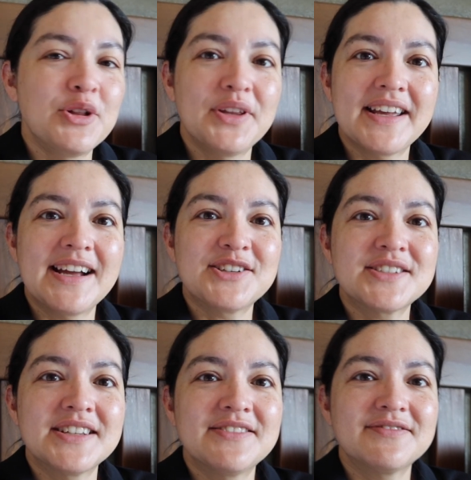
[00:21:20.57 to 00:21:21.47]
only I
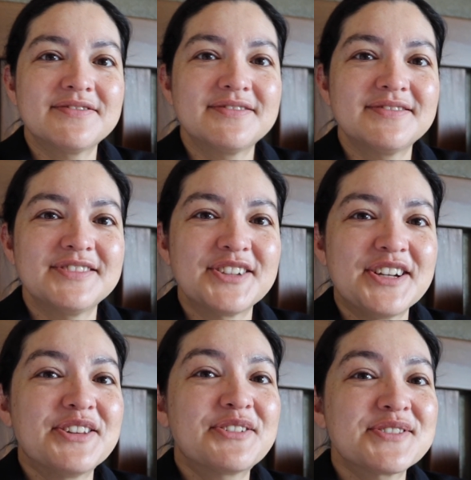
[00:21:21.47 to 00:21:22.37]
just didn't. You're
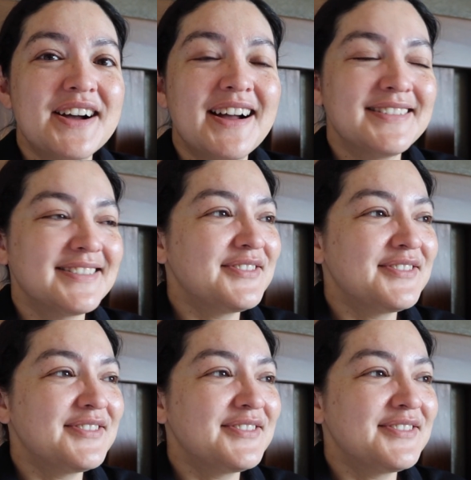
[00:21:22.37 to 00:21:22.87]
eating the croissant?